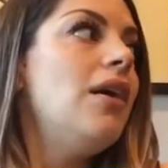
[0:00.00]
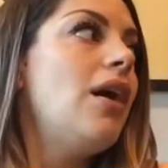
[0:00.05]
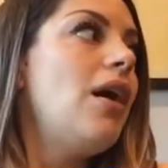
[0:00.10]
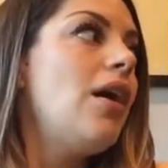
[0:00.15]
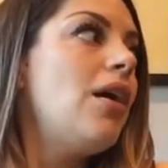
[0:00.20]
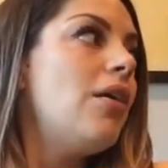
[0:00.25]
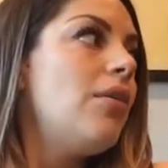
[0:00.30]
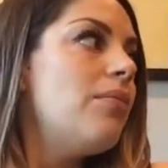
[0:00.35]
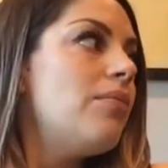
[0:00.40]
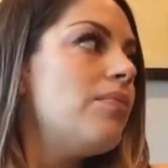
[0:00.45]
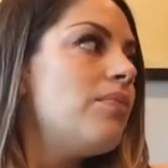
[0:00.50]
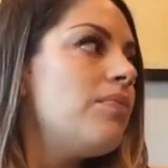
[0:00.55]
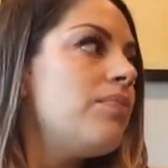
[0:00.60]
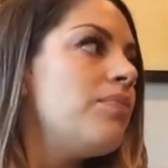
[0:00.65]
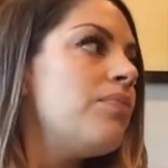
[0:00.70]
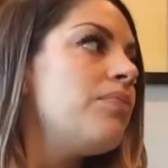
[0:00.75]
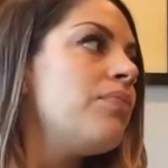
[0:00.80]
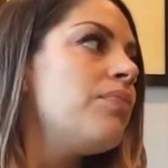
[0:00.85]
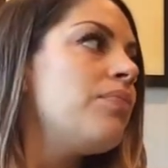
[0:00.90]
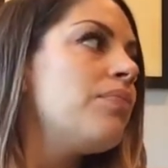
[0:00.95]
I
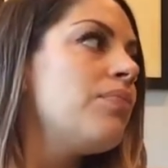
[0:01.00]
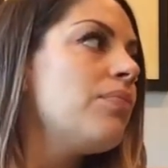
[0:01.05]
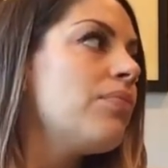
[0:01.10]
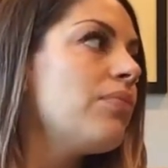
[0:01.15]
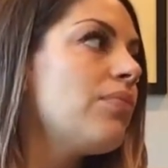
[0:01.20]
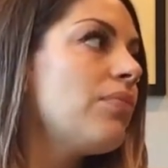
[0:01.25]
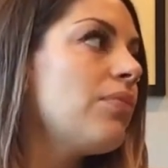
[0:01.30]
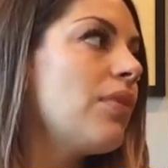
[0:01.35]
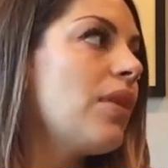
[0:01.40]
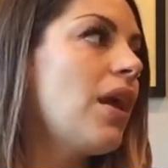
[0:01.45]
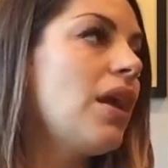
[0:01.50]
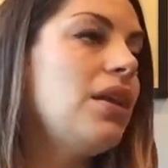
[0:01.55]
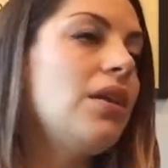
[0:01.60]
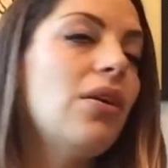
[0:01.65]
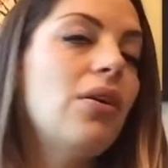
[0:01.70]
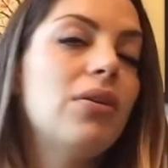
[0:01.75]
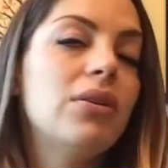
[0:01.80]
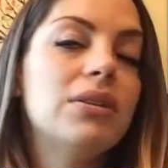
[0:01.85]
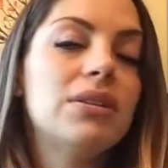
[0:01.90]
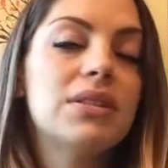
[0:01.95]

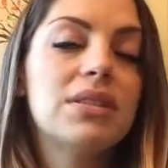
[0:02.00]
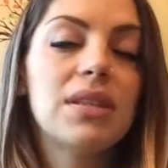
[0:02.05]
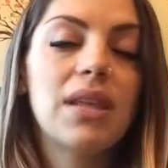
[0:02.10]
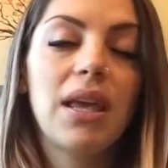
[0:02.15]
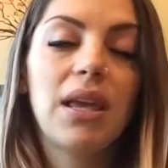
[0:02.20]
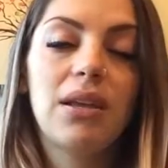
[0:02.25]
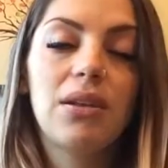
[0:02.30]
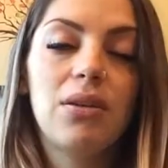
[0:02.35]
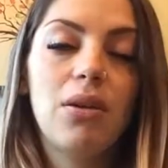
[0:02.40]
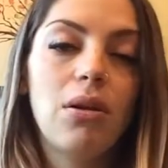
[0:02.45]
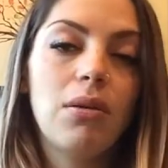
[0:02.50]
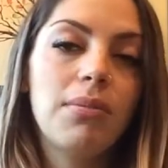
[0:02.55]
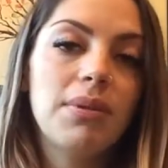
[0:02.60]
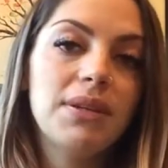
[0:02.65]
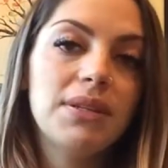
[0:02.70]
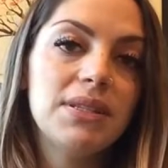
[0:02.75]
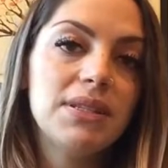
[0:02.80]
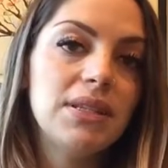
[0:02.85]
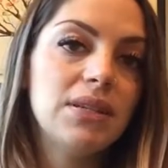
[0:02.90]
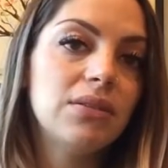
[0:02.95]
know it's like no
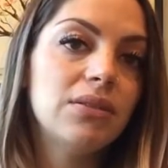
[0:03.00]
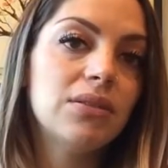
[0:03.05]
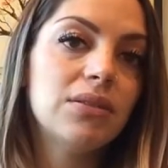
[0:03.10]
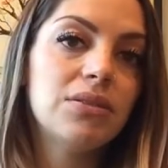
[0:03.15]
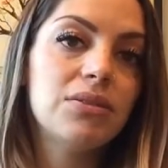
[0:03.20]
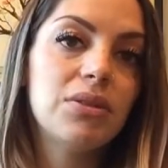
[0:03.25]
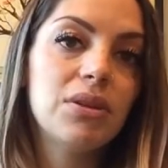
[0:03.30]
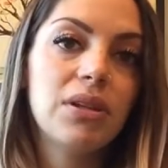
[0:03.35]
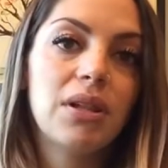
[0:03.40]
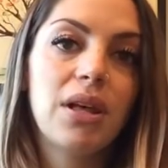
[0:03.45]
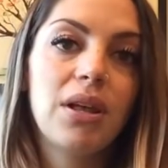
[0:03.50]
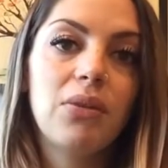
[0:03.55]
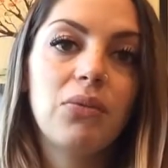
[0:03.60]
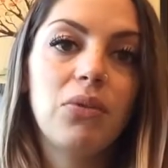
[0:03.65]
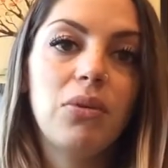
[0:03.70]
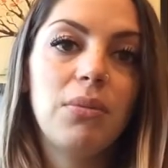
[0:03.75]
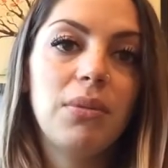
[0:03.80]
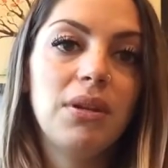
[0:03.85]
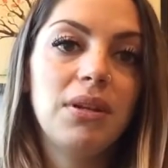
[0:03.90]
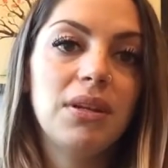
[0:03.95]
big deal to a lot of
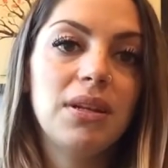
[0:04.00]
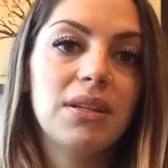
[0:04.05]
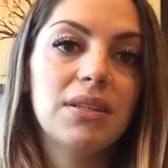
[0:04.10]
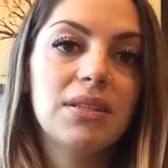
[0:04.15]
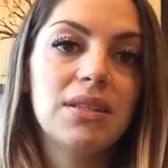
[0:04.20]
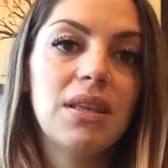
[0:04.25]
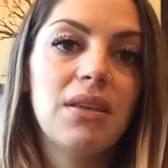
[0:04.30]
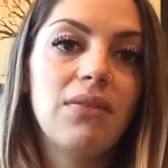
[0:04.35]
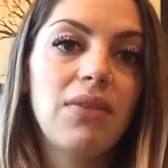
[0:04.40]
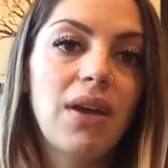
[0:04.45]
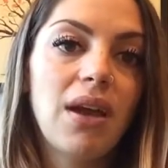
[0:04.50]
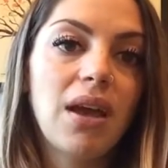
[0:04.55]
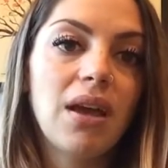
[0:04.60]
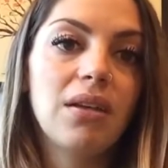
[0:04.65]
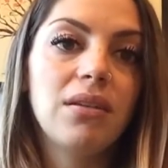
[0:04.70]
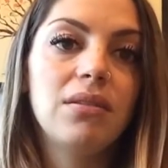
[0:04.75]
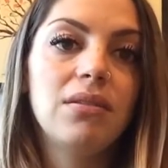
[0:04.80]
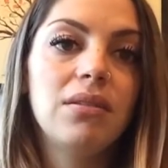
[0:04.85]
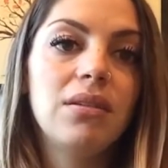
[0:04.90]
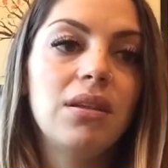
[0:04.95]
women because they've
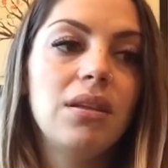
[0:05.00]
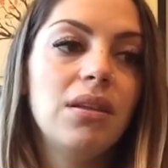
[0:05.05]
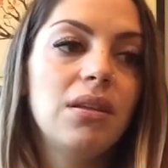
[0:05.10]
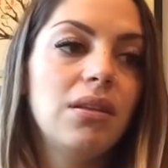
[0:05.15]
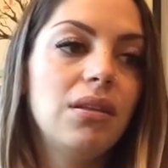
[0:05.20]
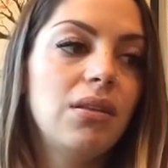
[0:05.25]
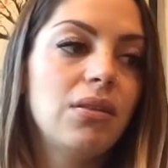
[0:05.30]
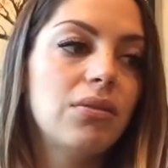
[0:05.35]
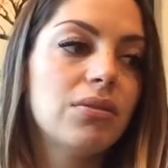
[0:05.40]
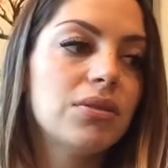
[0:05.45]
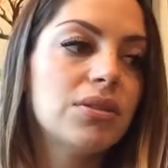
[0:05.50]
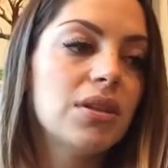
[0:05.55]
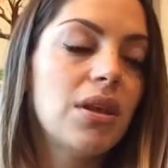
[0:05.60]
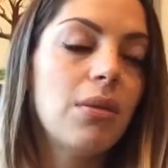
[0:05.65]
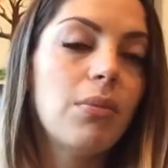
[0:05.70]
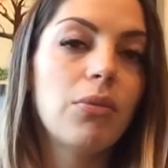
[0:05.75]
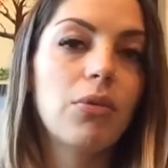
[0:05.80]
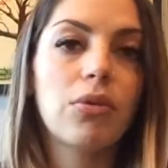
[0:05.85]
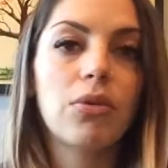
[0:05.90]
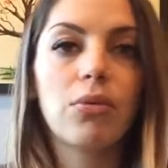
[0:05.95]
had either
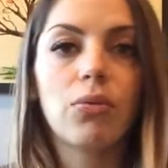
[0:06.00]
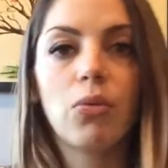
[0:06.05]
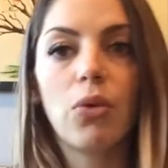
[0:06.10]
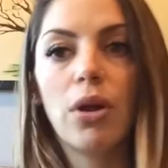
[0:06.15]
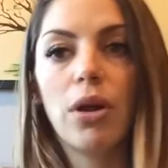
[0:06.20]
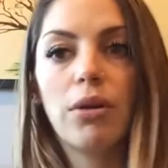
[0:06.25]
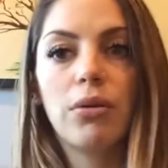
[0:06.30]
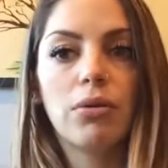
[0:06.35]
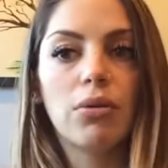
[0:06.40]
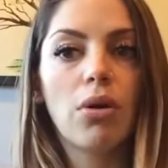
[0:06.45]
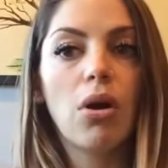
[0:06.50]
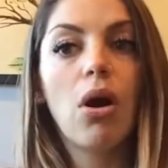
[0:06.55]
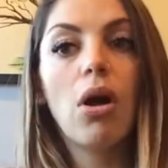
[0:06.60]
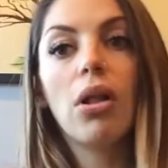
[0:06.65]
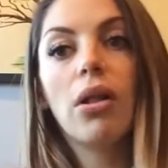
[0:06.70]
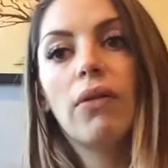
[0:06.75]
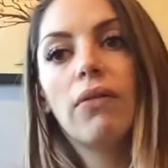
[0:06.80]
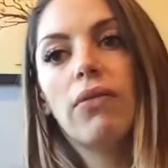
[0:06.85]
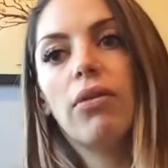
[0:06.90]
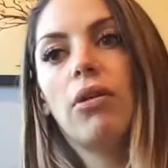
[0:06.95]
some or one or
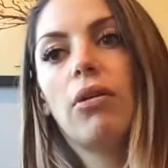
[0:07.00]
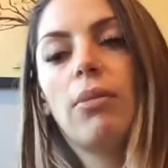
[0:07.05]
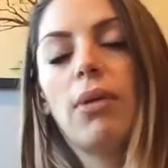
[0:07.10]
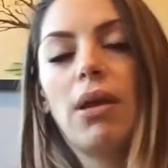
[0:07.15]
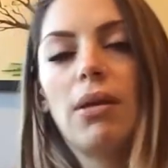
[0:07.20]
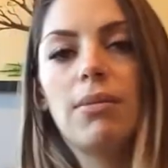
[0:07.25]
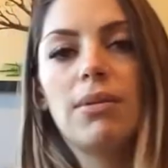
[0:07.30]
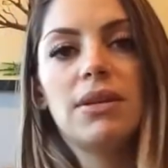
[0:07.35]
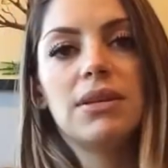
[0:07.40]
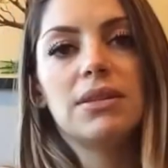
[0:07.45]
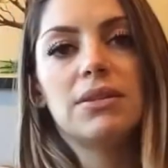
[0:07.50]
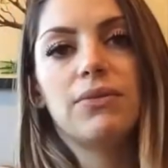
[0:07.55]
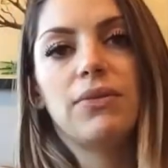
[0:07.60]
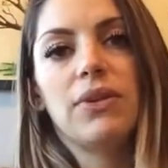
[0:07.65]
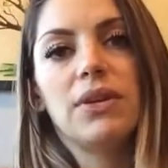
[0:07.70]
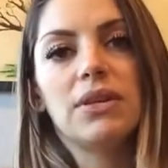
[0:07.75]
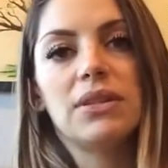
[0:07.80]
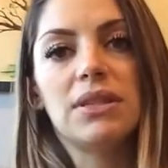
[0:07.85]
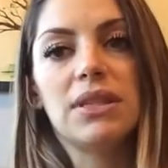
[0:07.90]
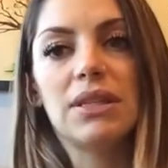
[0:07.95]
all of their babies
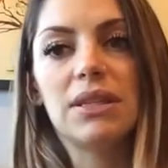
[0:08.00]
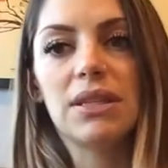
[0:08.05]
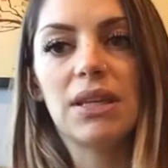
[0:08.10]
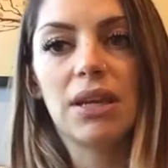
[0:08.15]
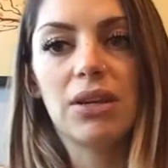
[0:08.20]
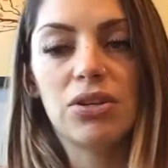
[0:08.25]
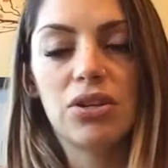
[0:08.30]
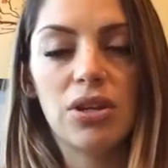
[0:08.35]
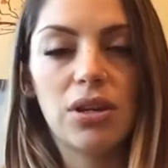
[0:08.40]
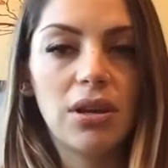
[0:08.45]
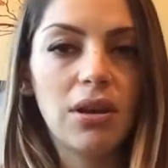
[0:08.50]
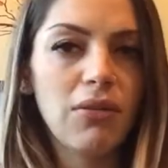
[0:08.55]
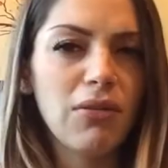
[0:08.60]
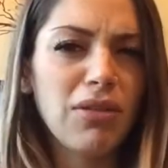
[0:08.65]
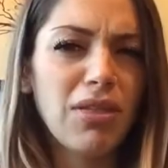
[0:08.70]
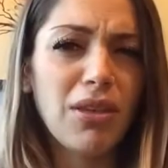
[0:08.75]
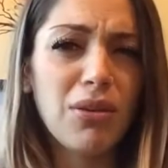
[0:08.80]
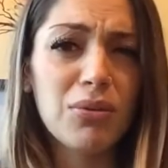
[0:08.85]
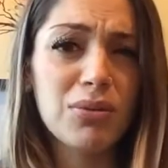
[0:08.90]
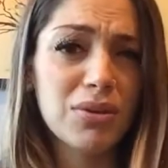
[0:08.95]
via C-section.
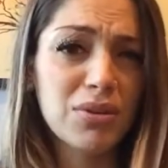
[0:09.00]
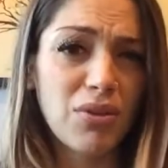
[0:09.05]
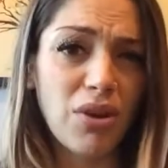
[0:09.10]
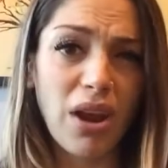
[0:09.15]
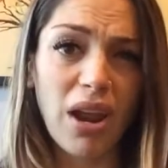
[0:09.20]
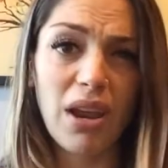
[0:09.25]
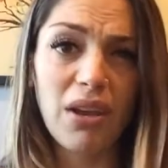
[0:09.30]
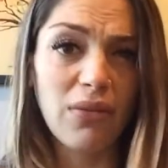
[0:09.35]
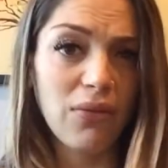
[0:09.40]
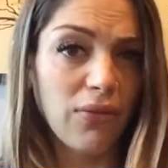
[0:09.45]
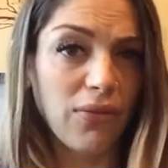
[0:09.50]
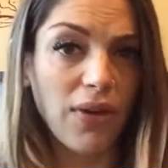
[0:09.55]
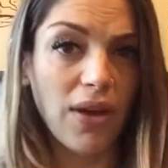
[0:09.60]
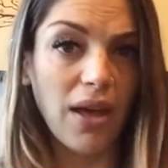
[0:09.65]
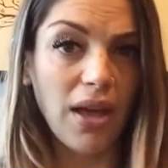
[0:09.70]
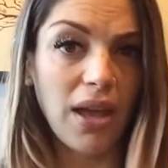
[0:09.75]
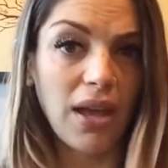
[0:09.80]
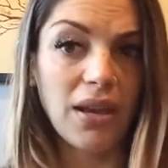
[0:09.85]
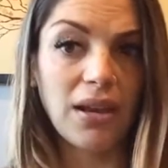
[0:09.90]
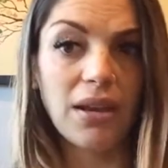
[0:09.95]
Everything was great and
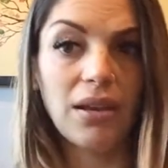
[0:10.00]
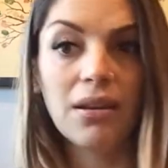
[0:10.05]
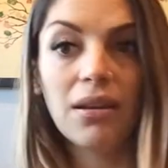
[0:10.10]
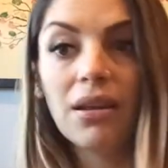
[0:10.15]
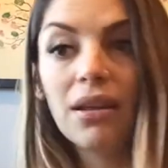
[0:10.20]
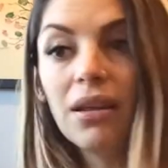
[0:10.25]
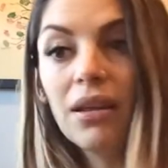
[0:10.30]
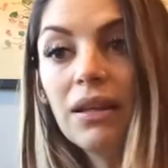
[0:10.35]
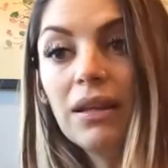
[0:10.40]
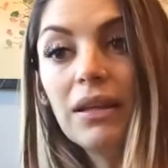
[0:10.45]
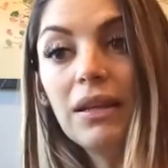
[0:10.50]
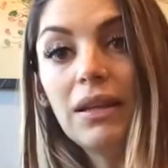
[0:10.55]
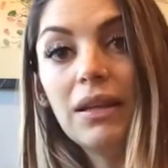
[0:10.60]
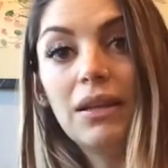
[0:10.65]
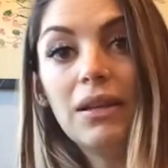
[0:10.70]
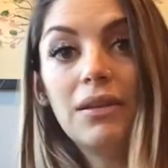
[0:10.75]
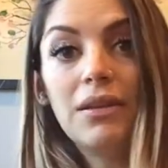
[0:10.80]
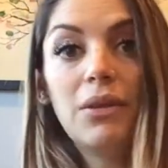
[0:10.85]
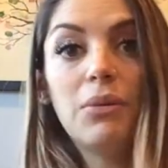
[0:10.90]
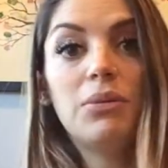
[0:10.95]
fine, and
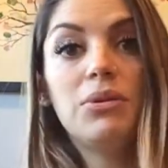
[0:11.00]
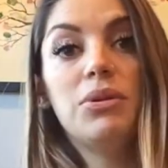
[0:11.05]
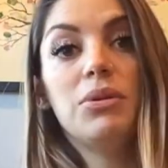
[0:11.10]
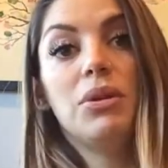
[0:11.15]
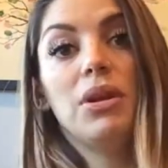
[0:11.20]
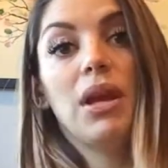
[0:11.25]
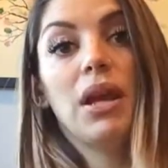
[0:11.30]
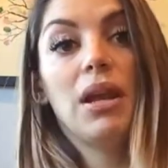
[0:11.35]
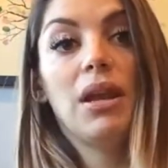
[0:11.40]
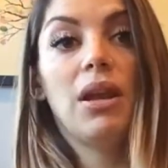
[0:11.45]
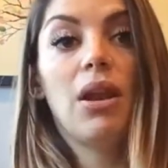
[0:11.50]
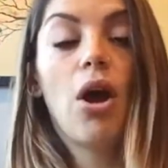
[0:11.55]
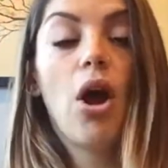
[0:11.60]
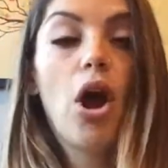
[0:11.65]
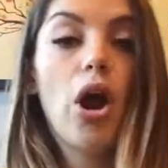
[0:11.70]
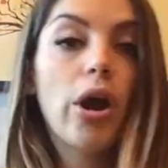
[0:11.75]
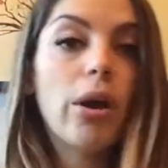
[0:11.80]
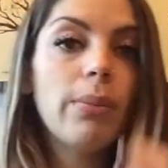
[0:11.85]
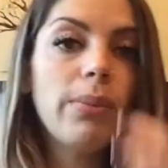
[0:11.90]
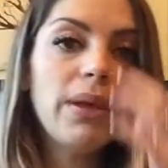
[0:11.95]
they would do it again in a
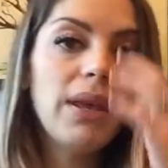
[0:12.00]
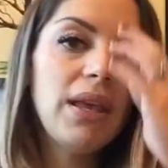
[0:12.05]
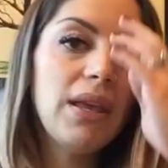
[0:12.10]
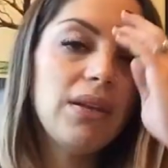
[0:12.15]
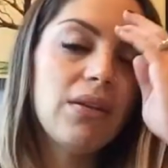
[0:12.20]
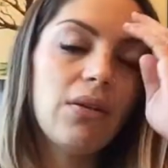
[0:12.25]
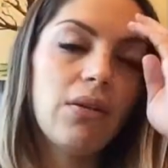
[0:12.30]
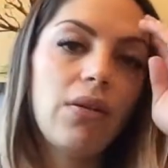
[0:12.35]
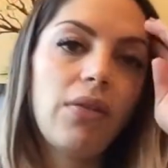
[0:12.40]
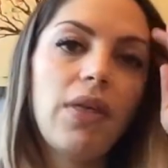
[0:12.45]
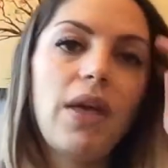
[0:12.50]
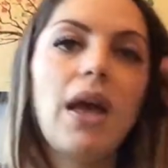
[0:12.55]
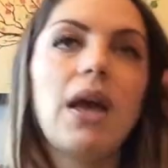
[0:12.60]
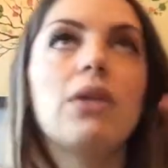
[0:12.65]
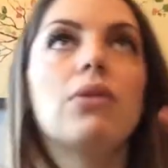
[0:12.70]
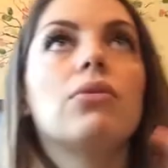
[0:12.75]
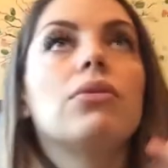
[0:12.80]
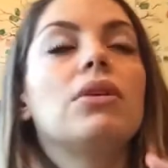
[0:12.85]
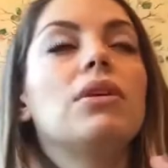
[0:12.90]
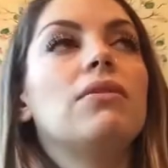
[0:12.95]
heartbeat and all
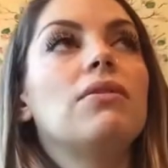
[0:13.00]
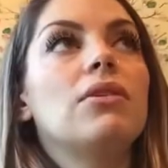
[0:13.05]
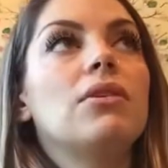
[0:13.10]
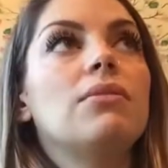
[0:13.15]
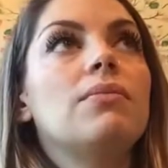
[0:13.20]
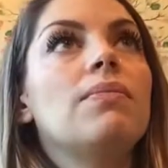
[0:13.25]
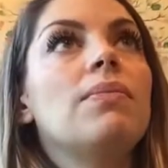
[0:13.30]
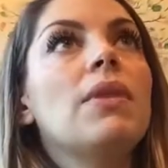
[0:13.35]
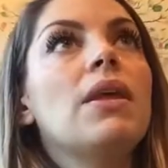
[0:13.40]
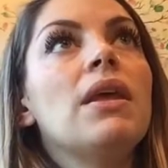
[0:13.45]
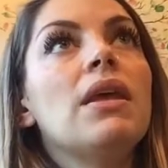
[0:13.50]
that, or even